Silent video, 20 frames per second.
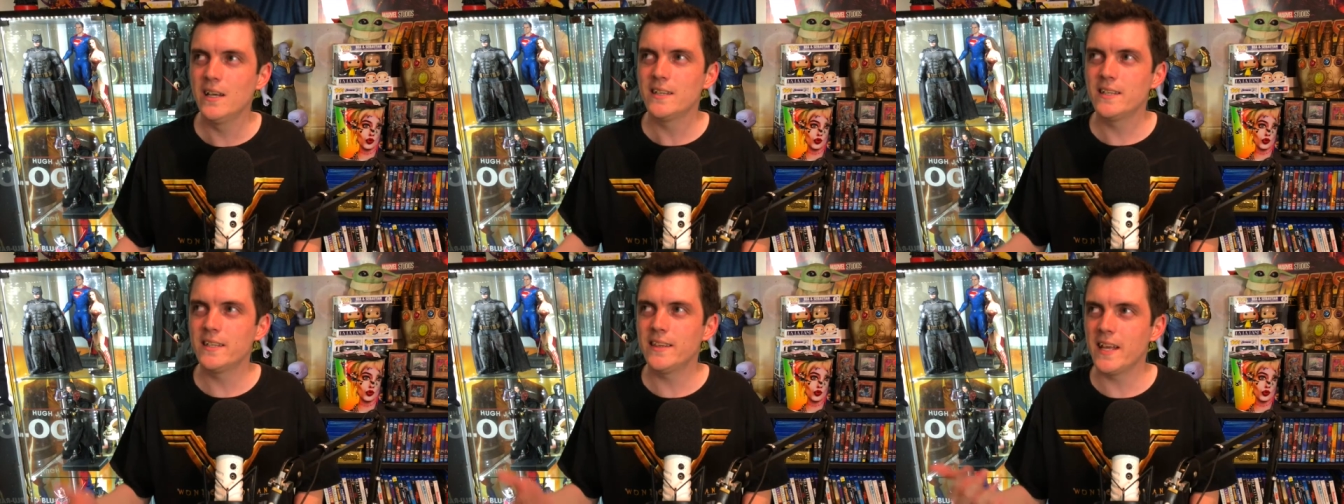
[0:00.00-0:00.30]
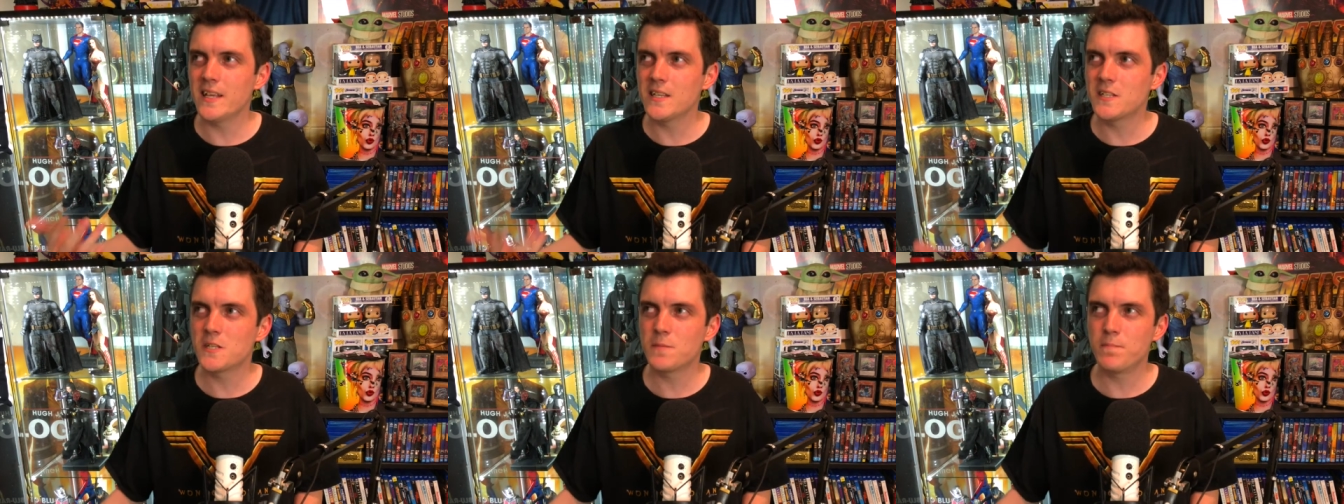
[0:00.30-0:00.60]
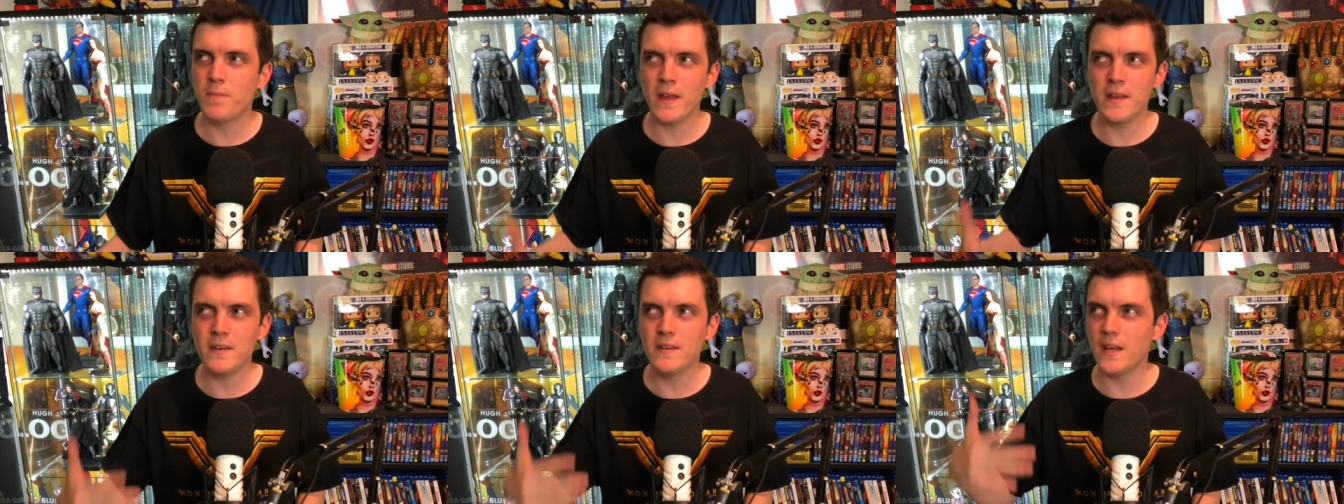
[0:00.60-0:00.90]
did they
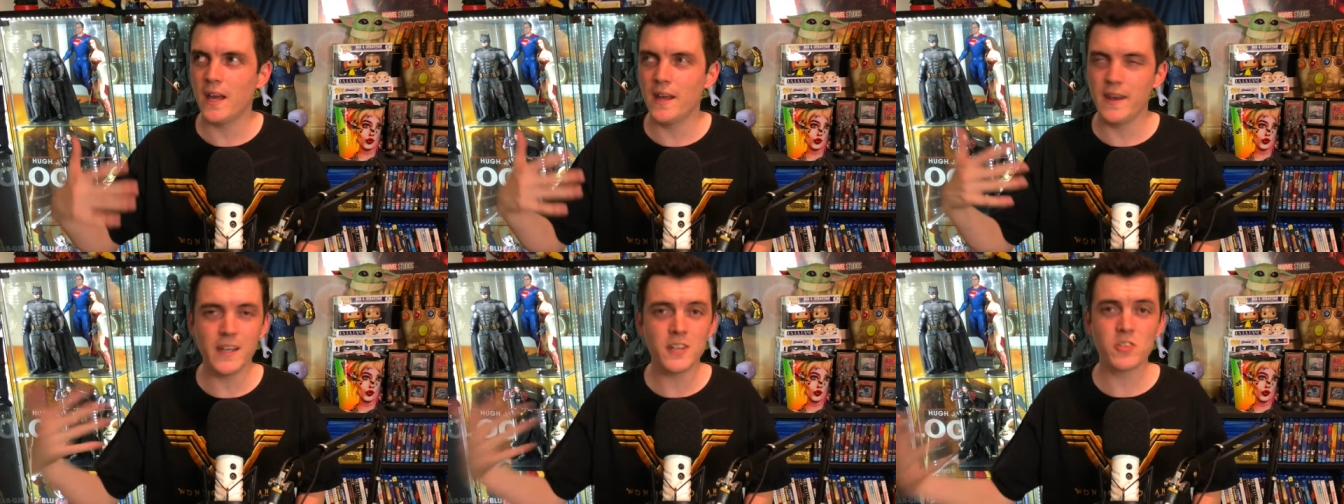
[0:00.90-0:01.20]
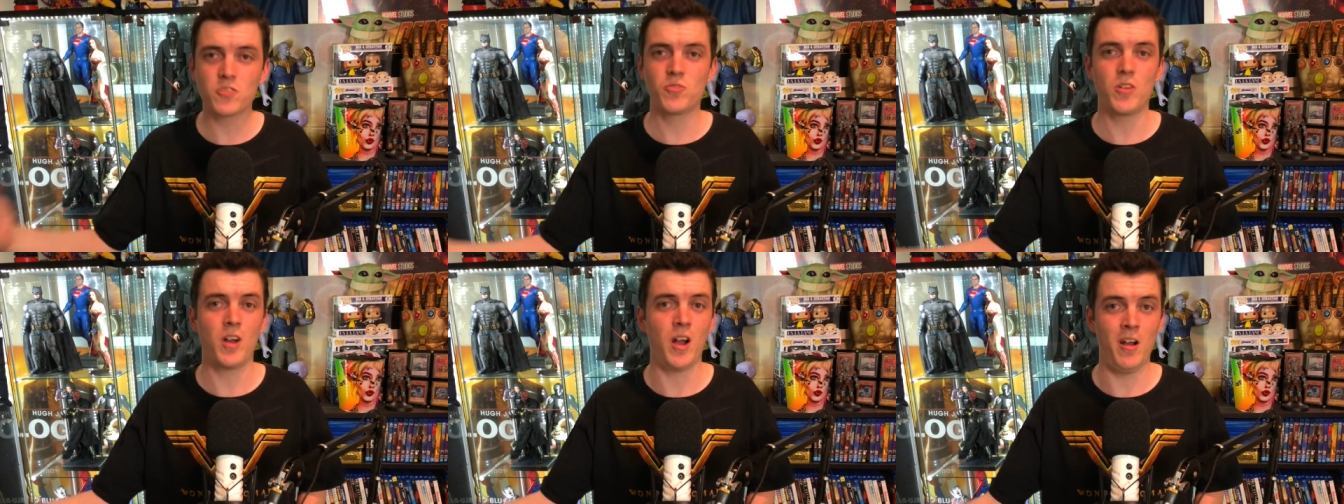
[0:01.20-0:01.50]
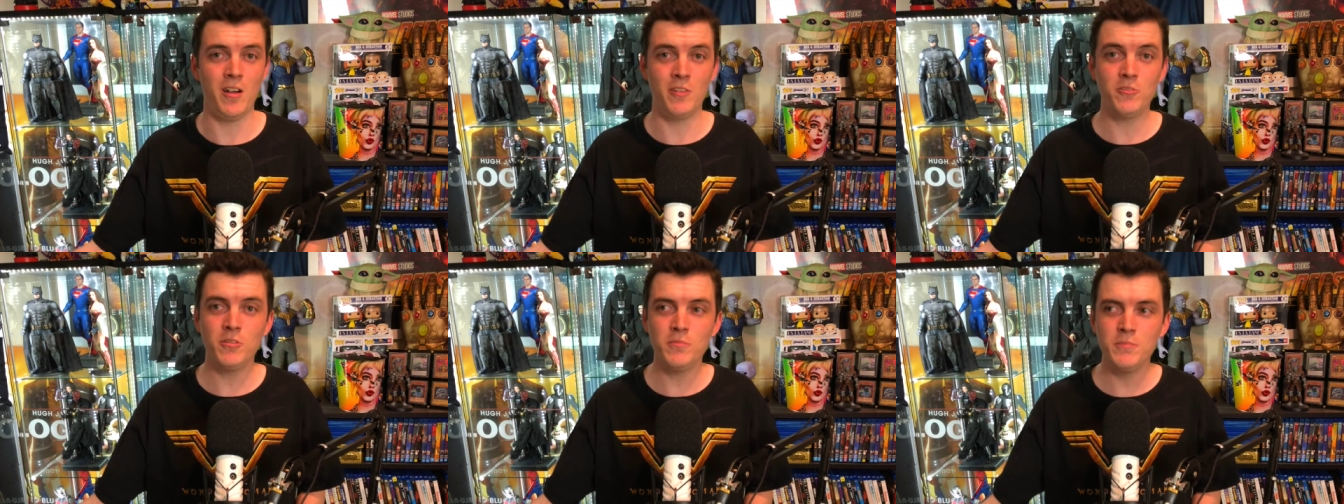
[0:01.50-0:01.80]
spend an extra
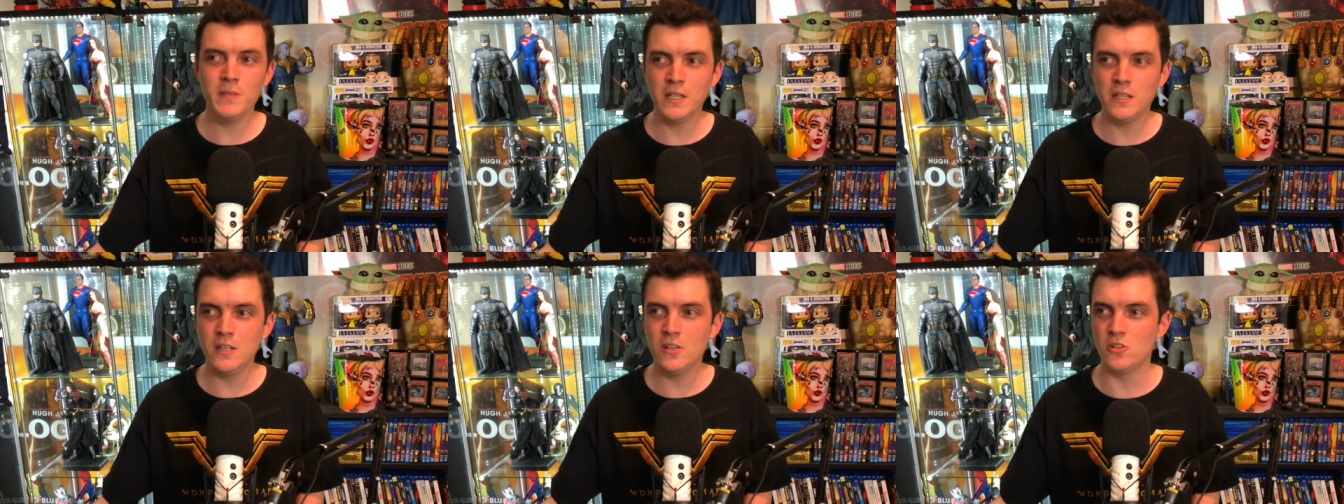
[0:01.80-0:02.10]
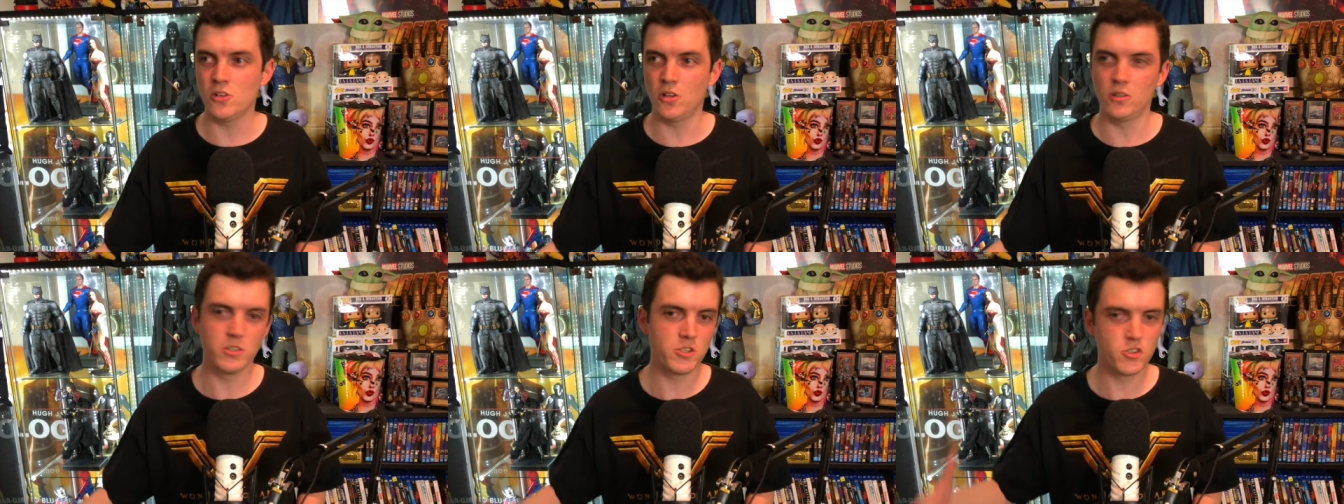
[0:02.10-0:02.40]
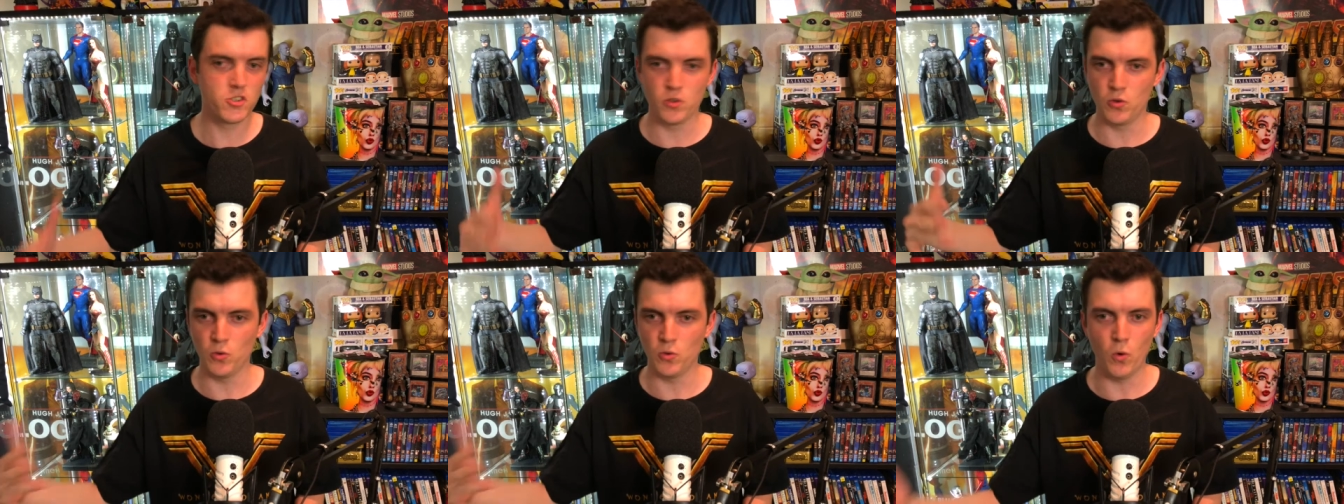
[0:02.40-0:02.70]
$100 million,
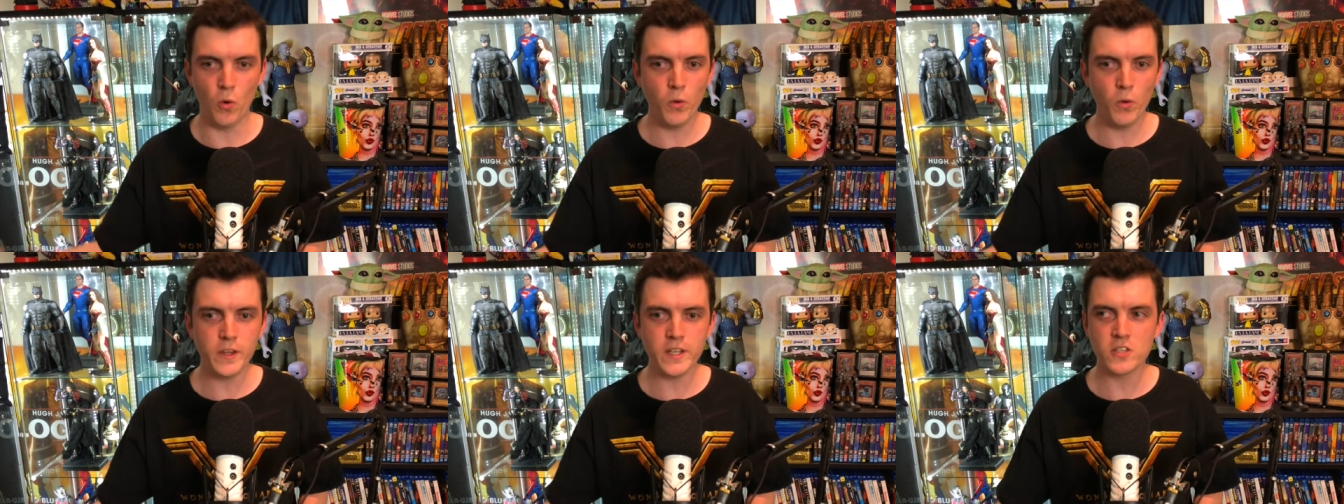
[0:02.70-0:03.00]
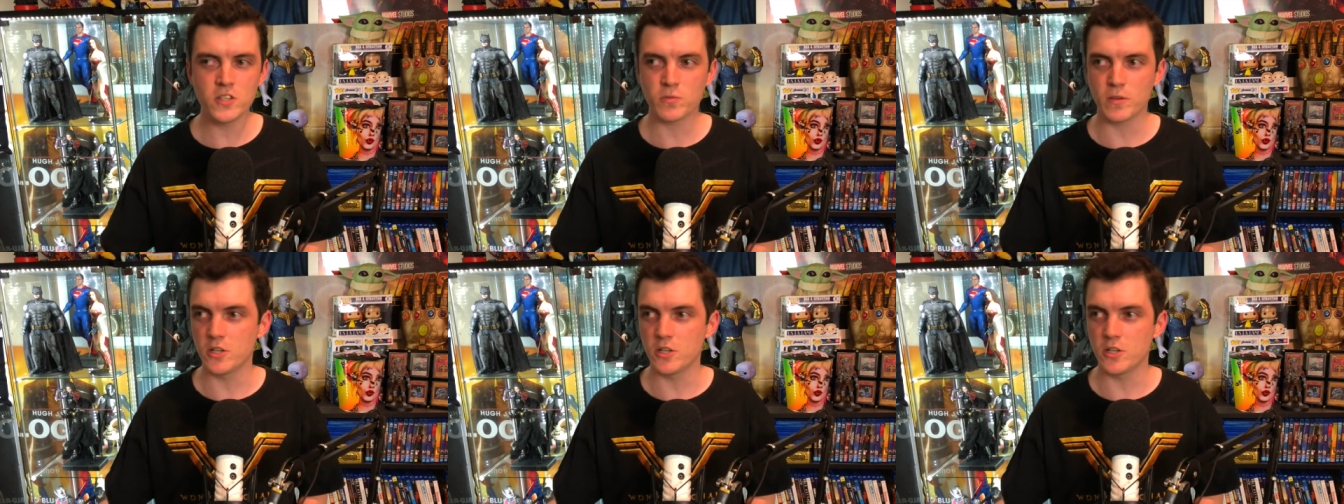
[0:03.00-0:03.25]
do all these